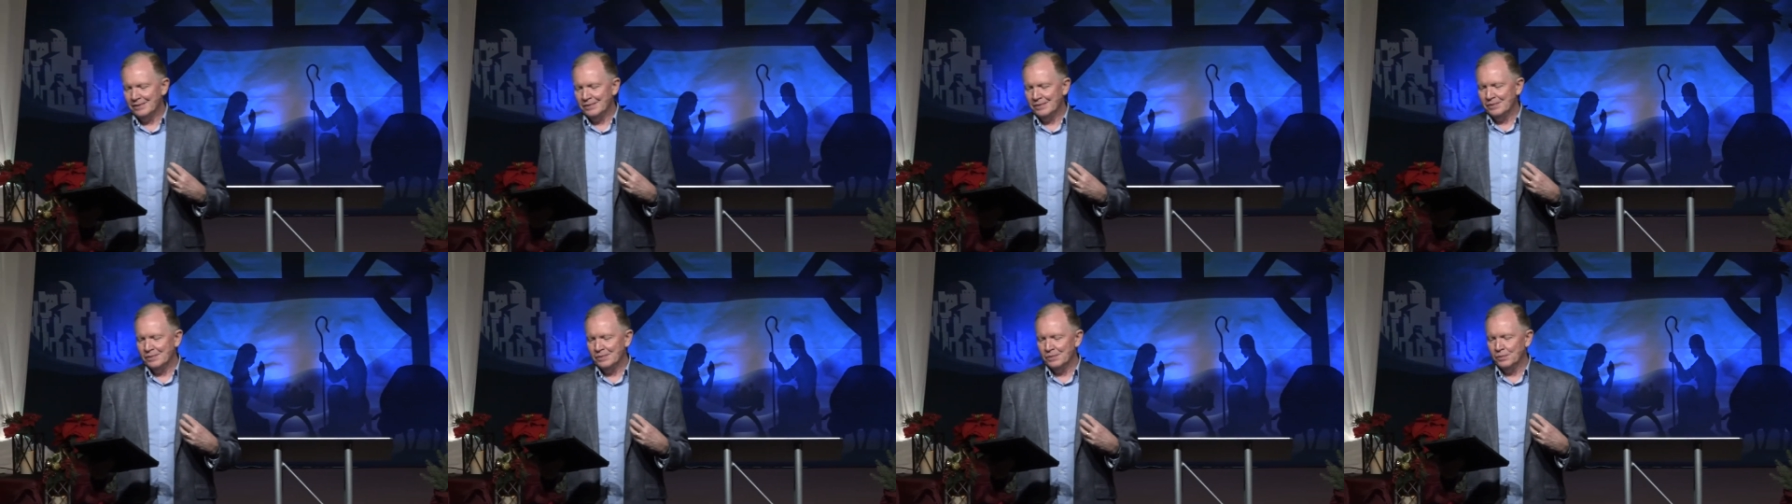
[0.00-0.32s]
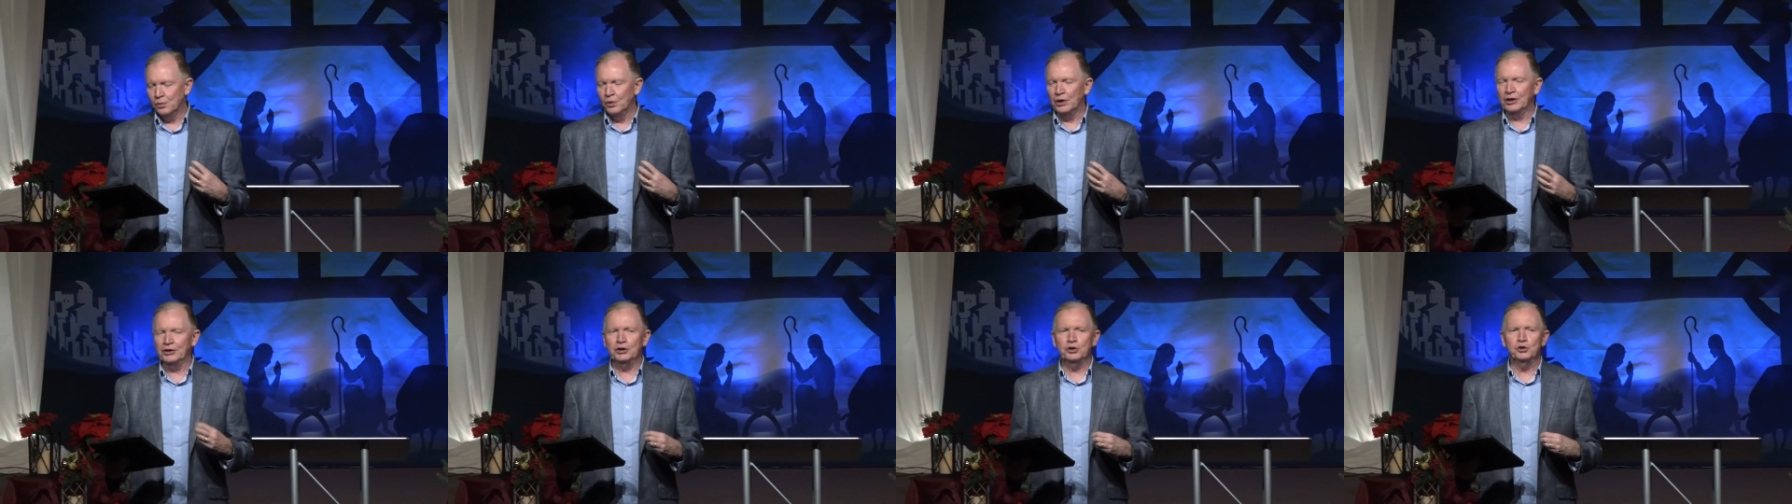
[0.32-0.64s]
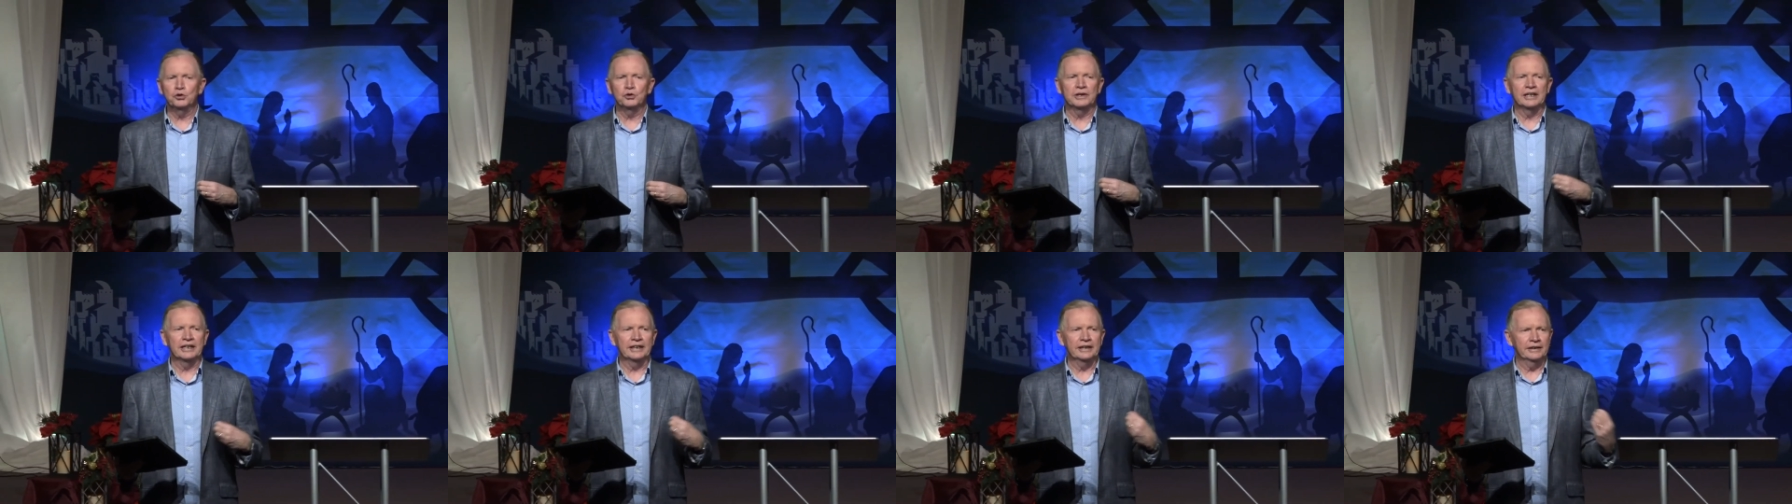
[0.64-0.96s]
when you
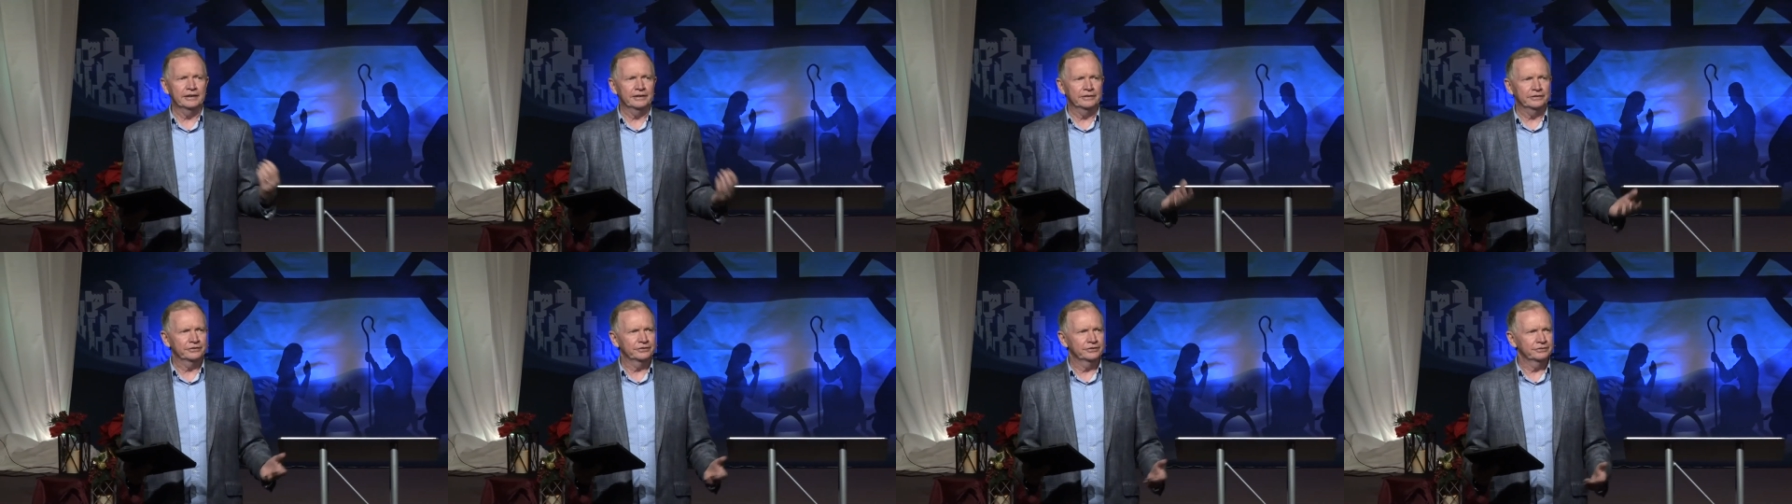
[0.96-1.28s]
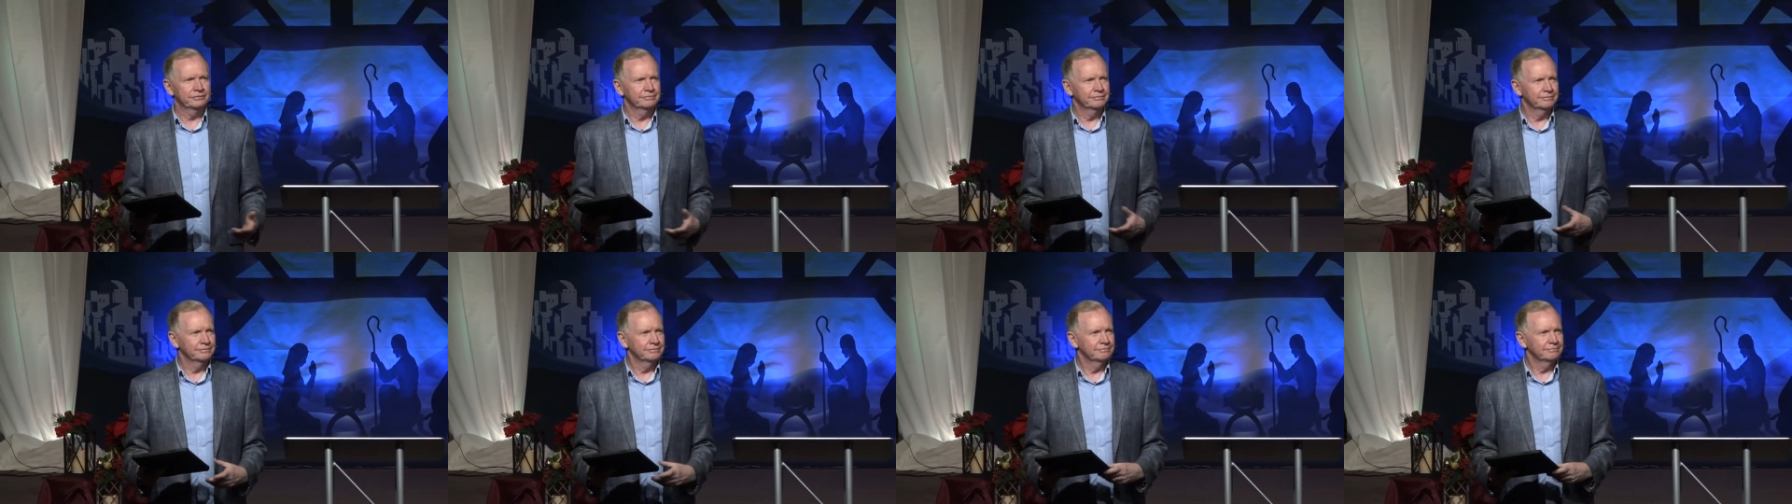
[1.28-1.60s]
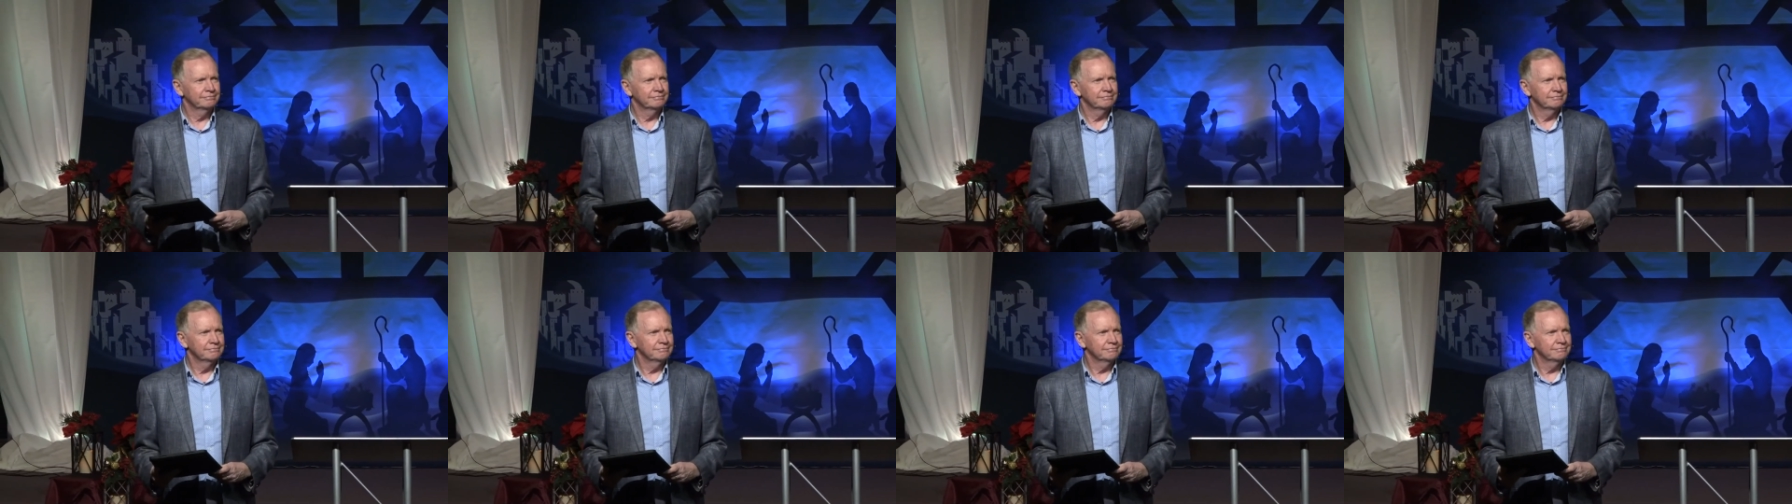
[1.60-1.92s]
give.
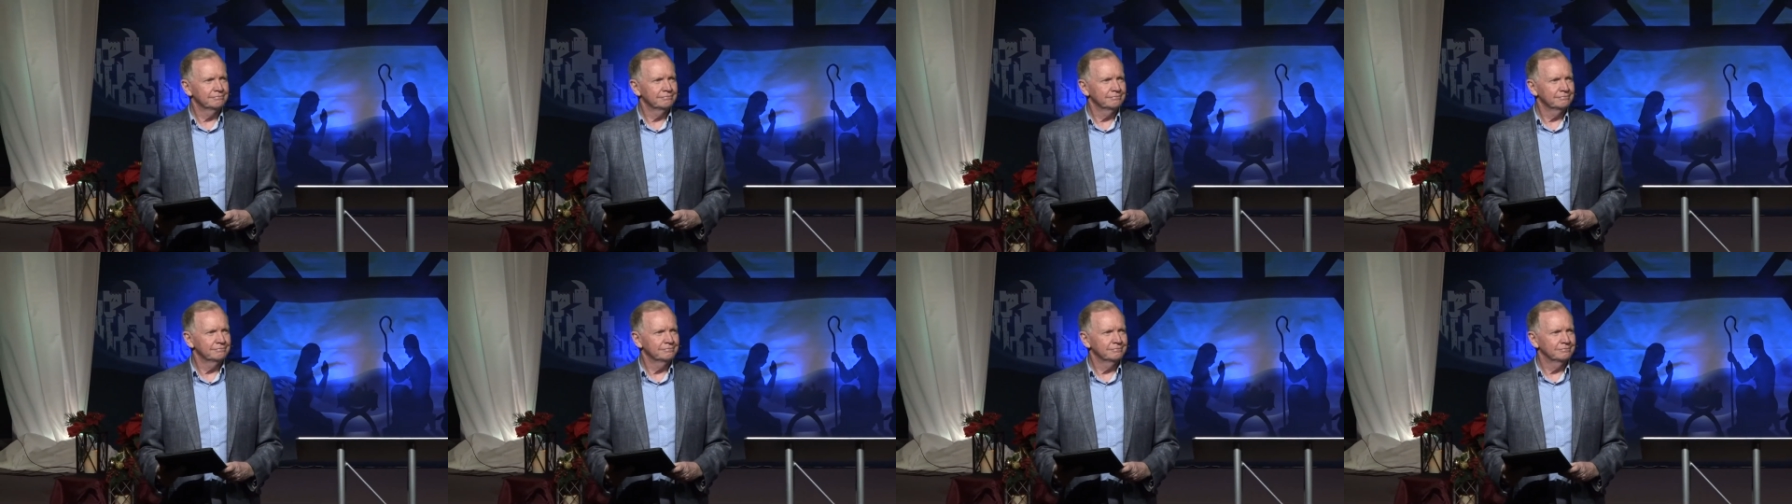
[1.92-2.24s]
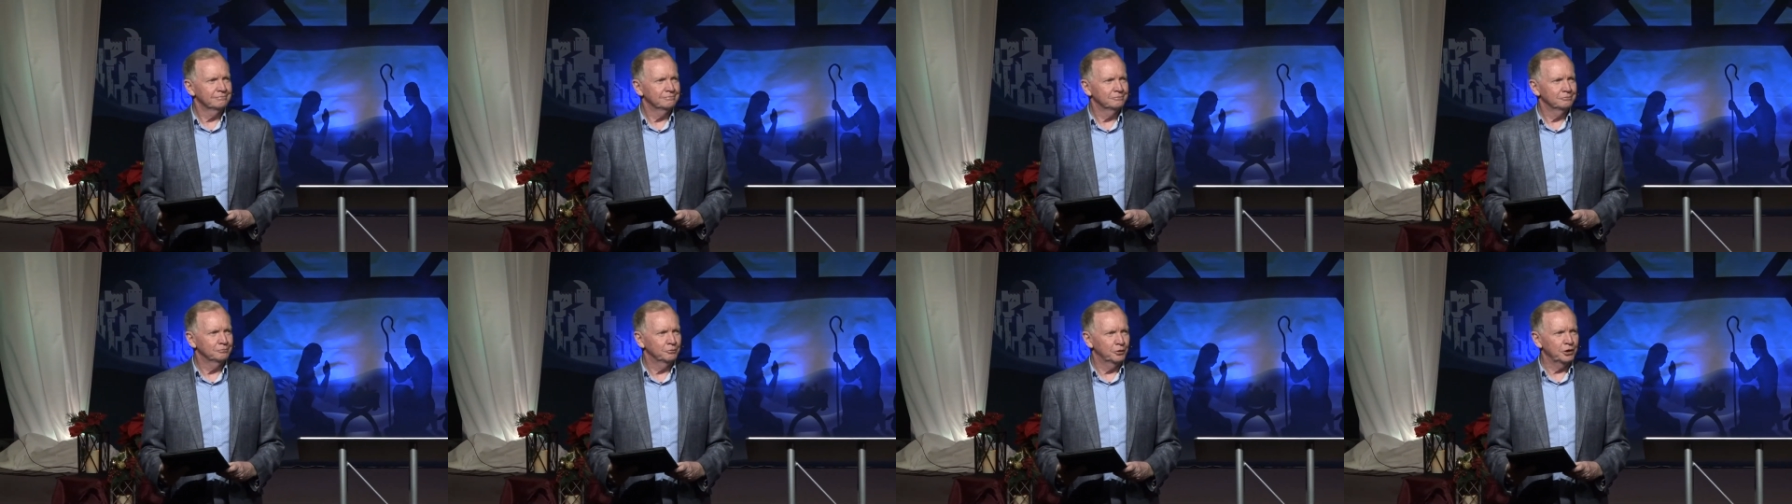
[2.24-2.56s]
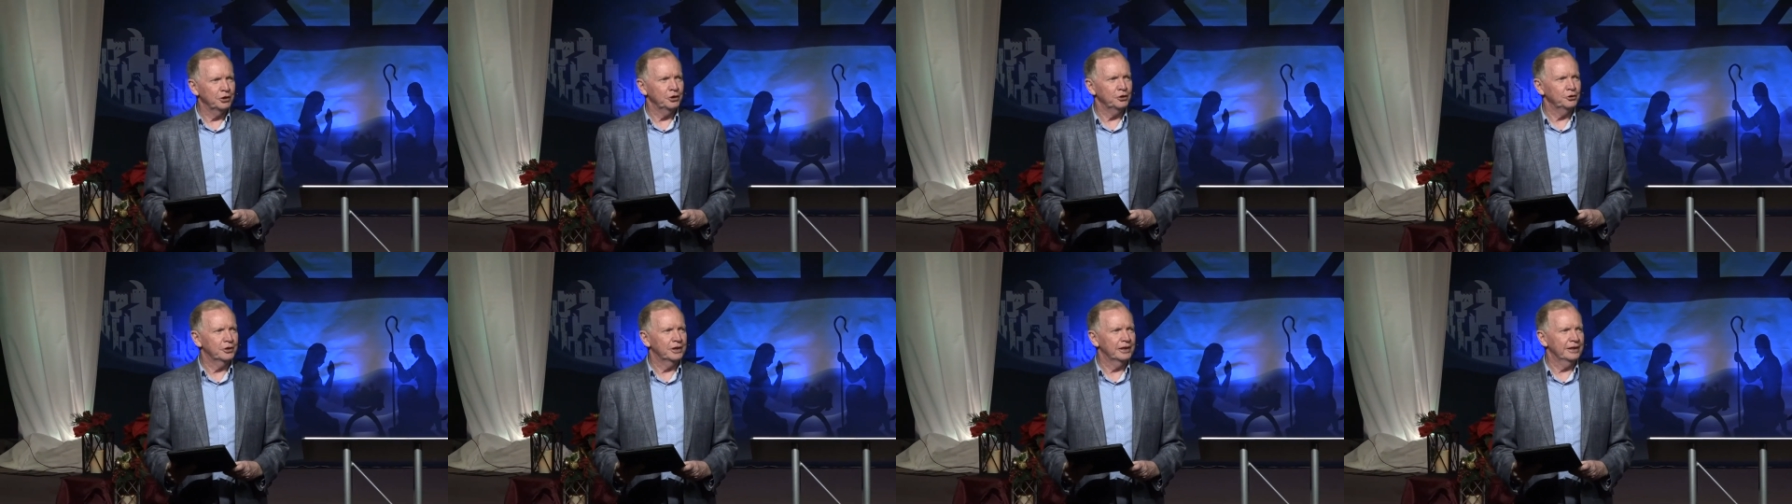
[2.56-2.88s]

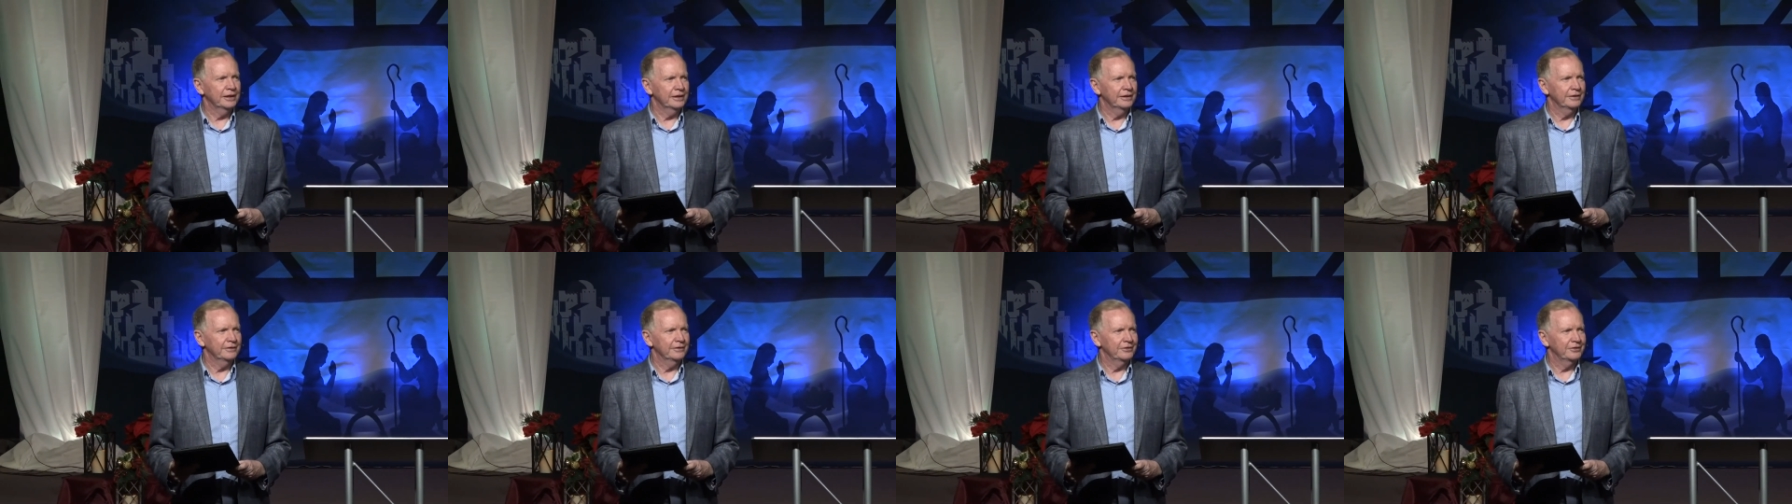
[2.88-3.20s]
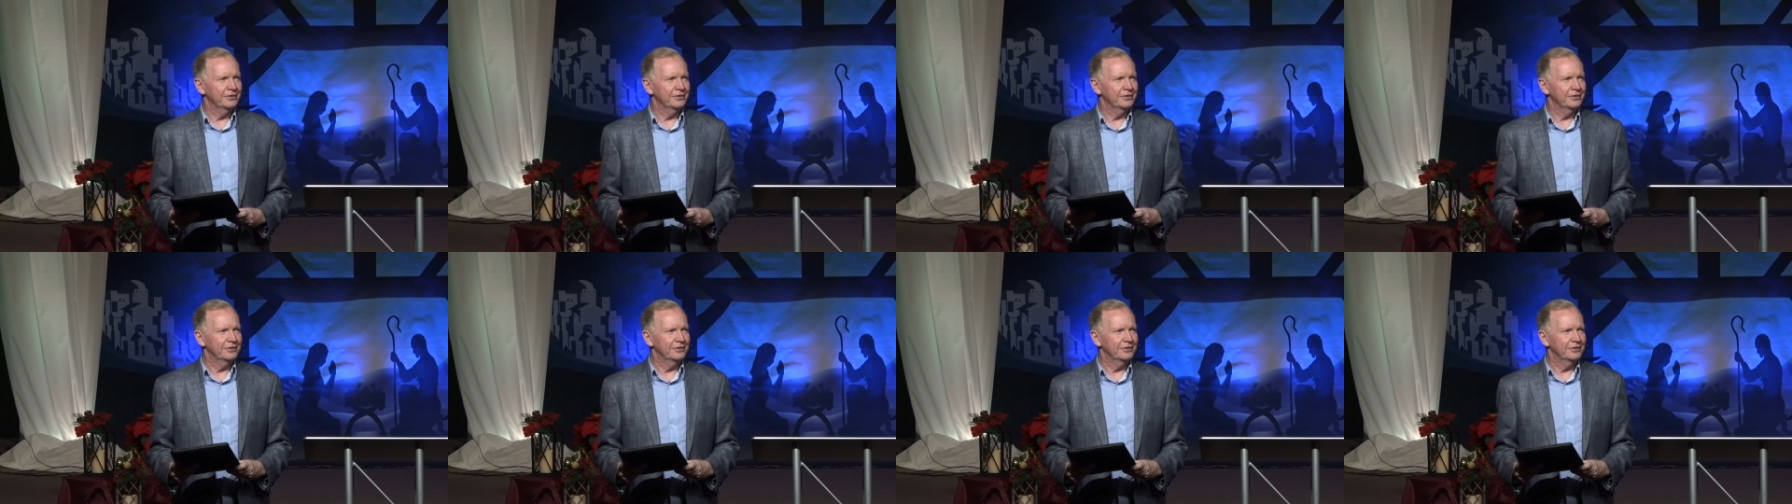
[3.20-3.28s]
When you give.